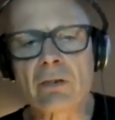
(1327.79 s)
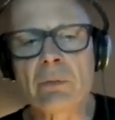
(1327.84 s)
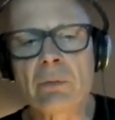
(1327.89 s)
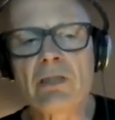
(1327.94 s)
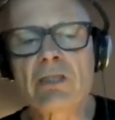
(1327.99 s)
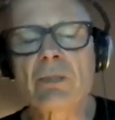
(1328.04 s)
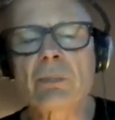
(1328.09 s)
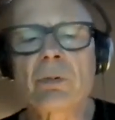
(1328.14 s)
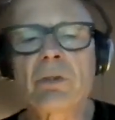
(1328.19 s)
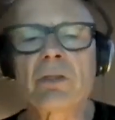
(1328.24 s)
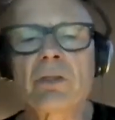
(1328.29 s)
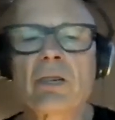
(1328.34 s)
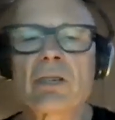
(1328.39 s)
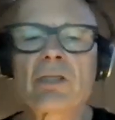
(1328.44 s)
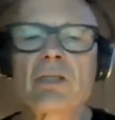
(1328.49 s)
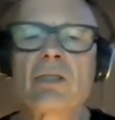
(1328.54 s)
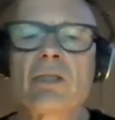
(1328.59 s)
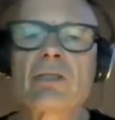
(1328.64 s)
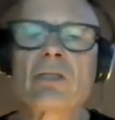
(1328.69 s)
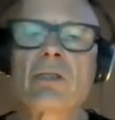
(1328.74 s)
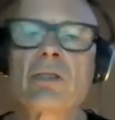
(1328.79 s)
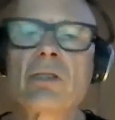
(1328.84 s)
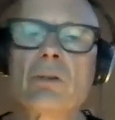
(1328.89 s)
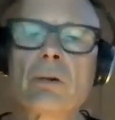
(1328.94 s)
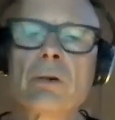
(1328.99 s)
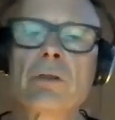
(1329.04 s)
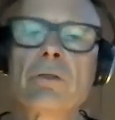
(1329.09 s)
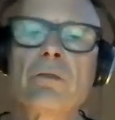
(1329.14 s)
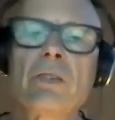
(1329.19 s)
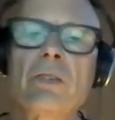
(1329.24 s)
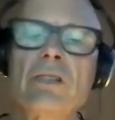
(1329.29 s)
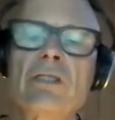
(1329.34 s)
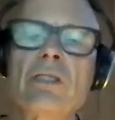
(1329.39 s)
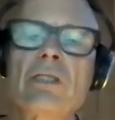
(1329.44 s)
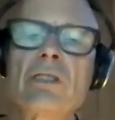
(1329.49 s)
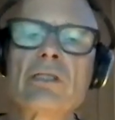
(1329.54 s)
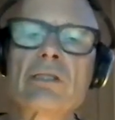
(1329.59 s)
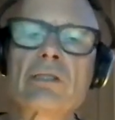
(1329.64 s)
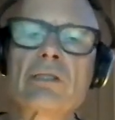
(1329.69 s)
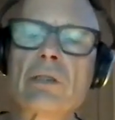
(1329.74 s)
the means of production is a
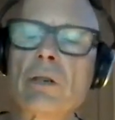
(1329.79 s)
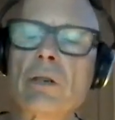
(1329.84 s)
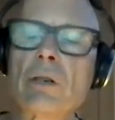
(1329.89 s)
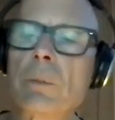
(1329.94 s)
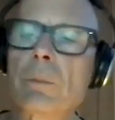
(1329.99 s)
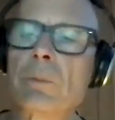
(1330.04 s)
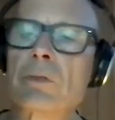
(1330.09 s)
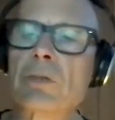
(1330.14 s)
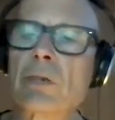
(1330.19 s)
north-facing slope,